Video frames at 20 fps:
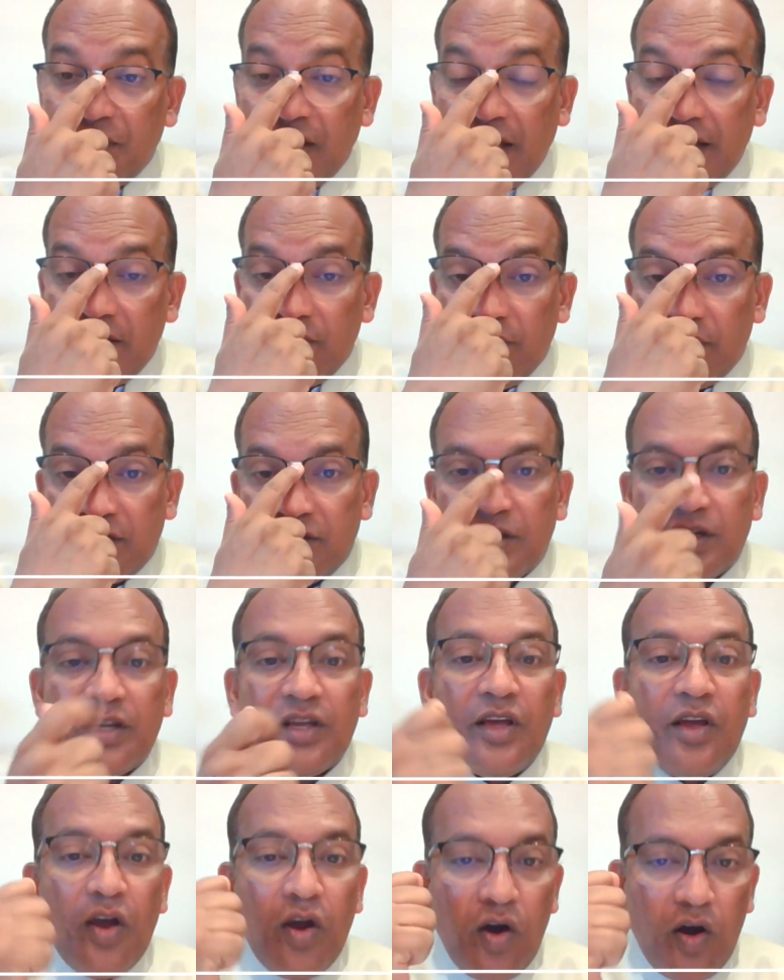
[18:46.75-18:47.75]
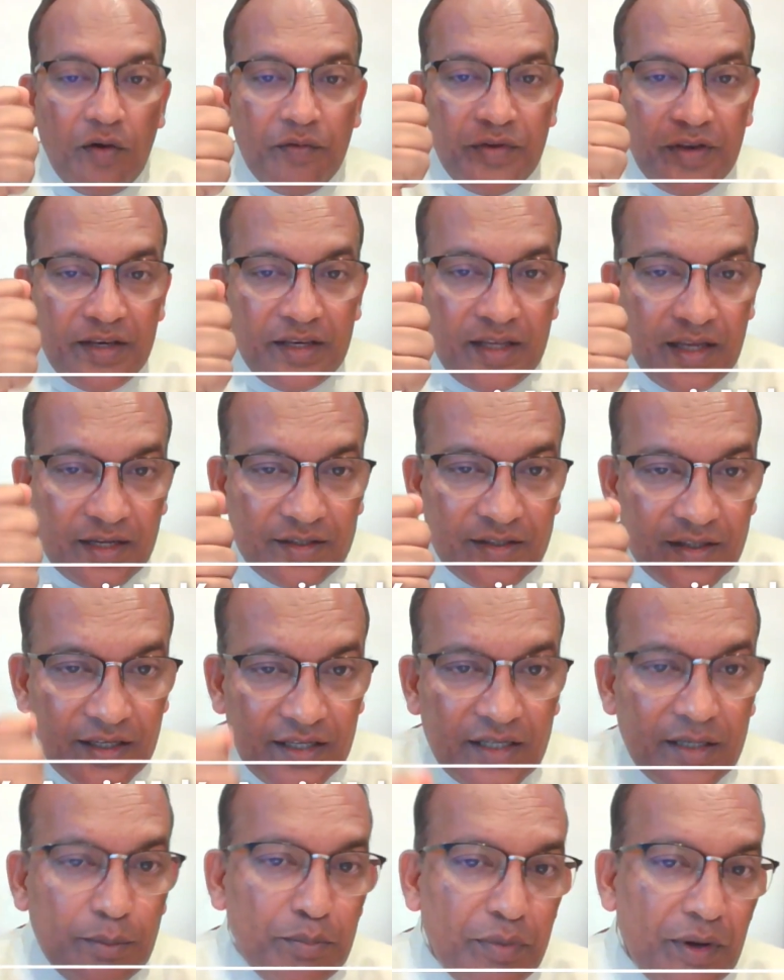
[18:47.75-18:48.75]
anniversary of India's
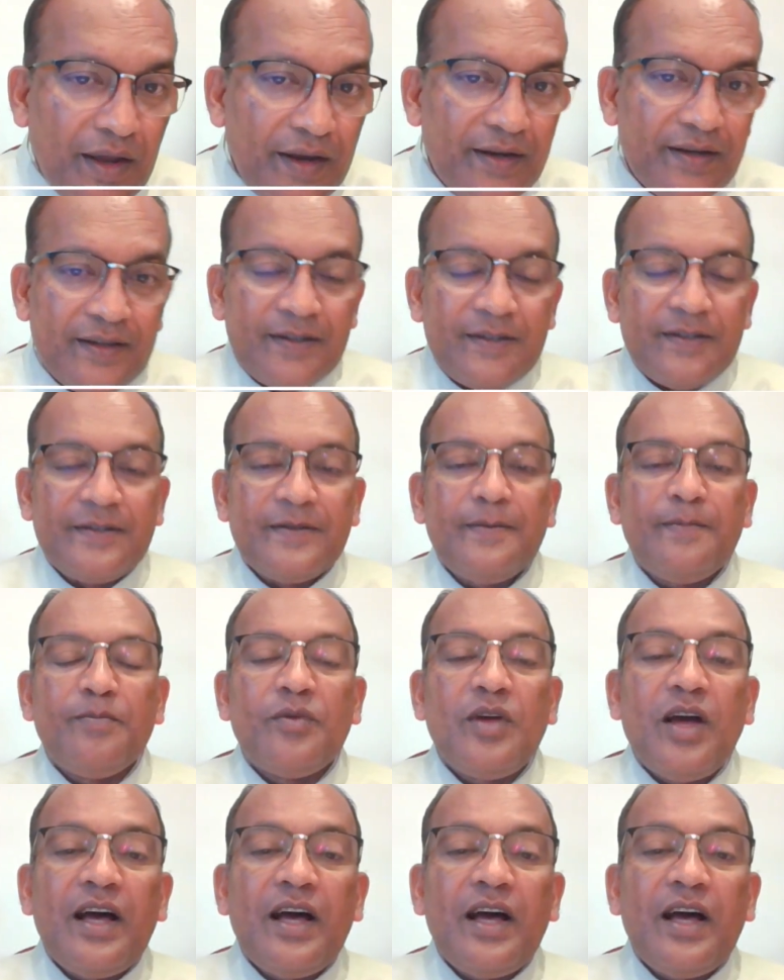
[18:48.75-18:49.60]
independence.